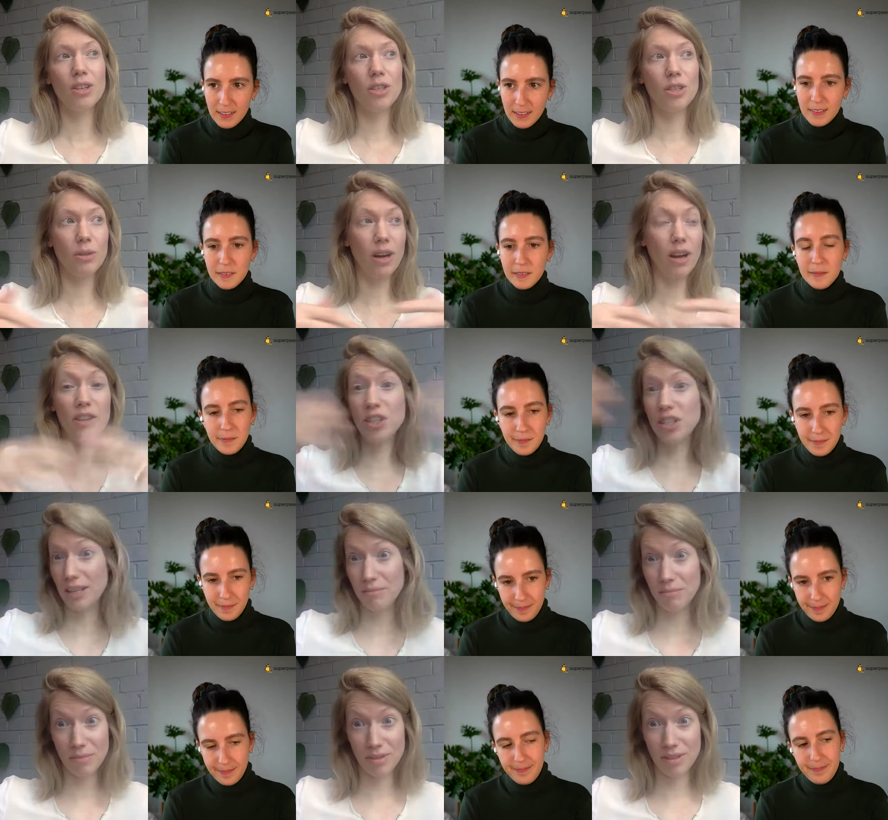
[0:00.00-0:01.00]
Speaker 1: to other
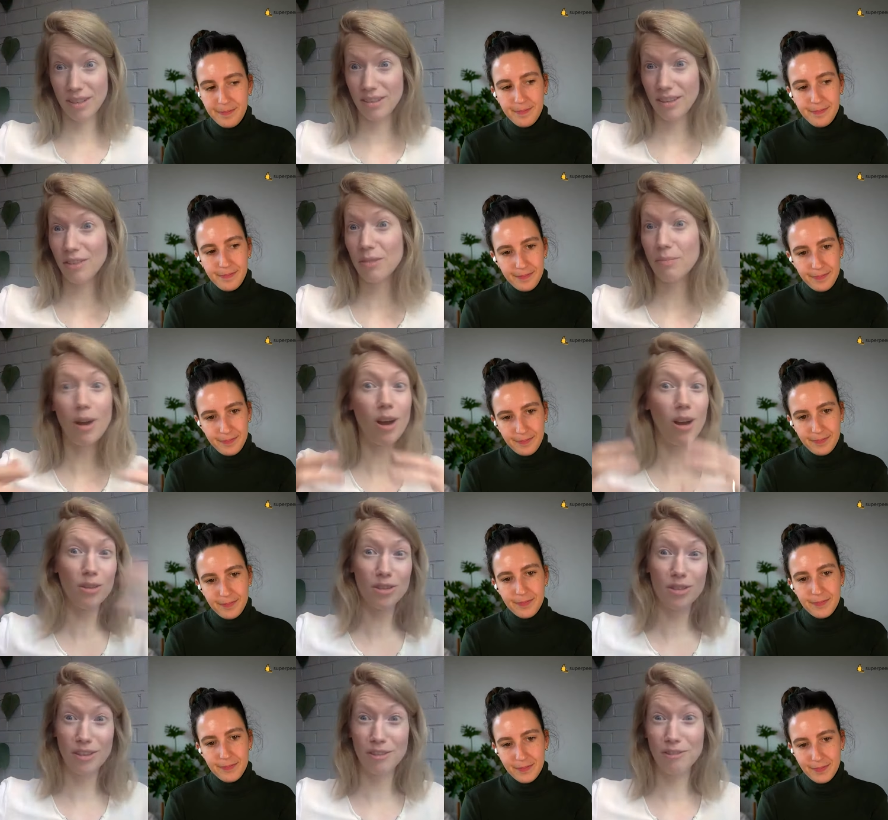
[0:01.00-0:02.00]
teams and other
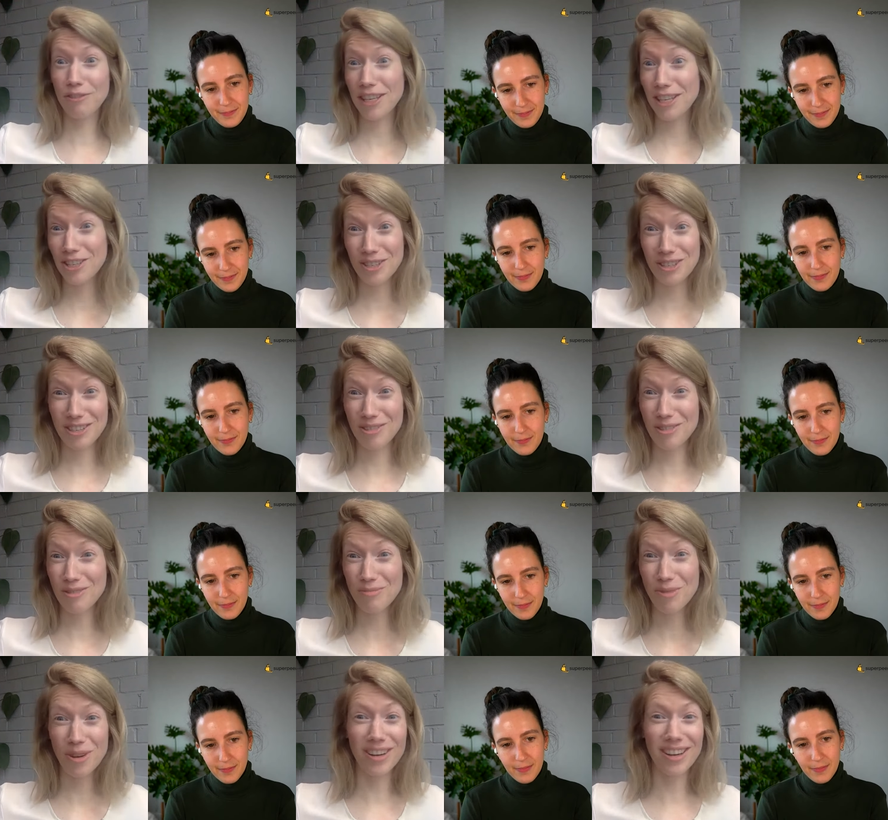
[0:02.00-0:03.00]
parts, other features in
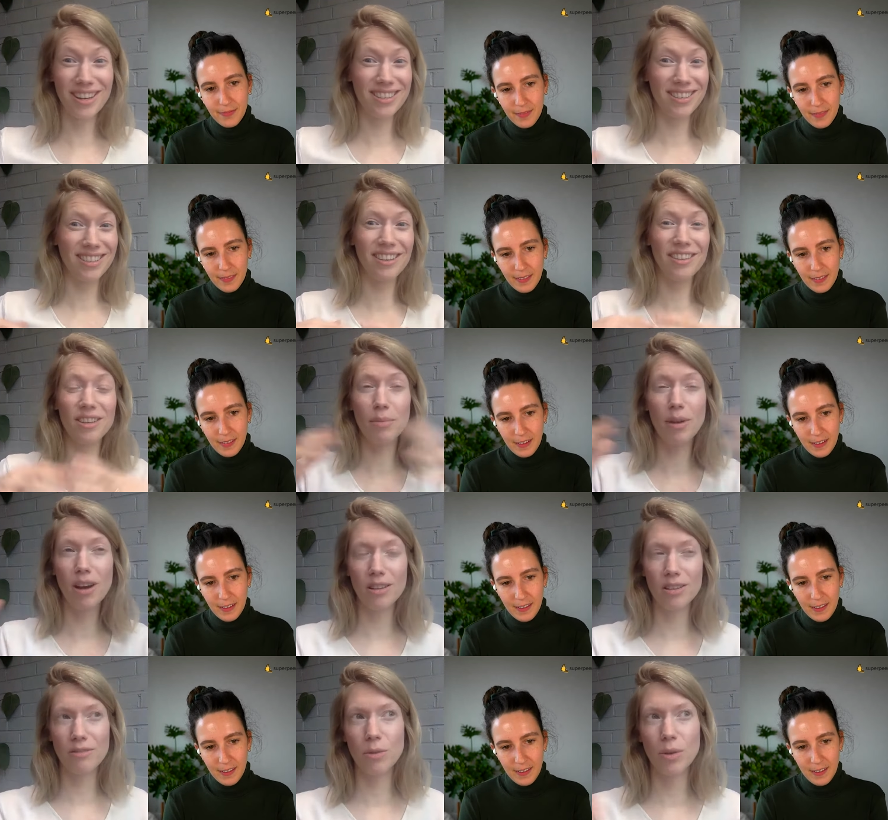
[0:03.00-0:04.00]
your product and other
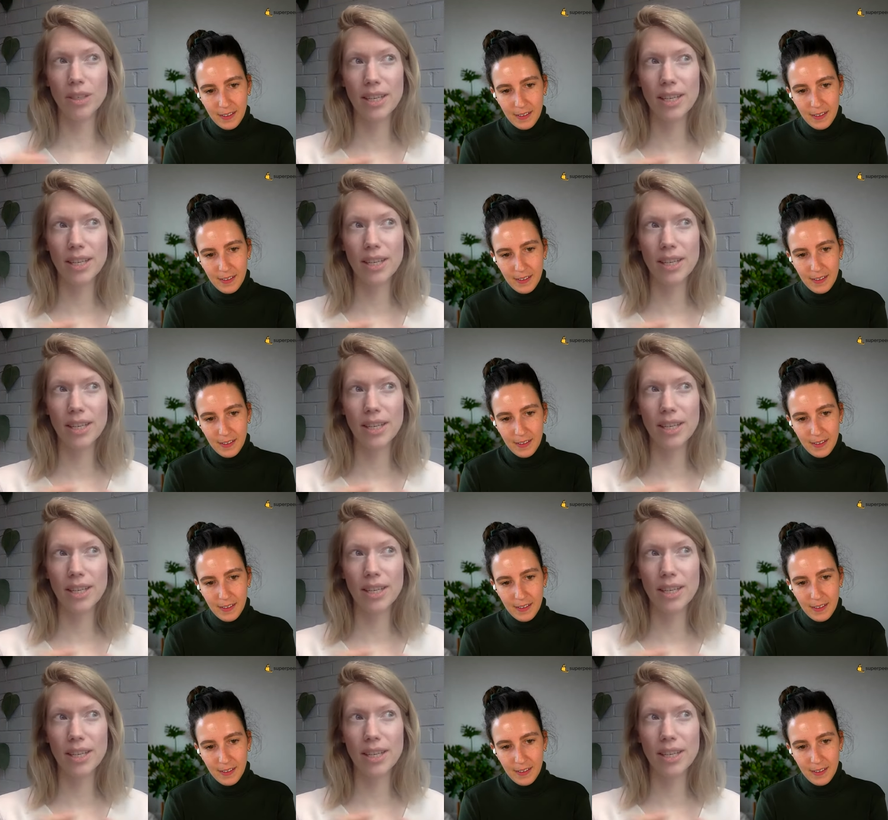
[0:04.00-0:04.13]
parts of the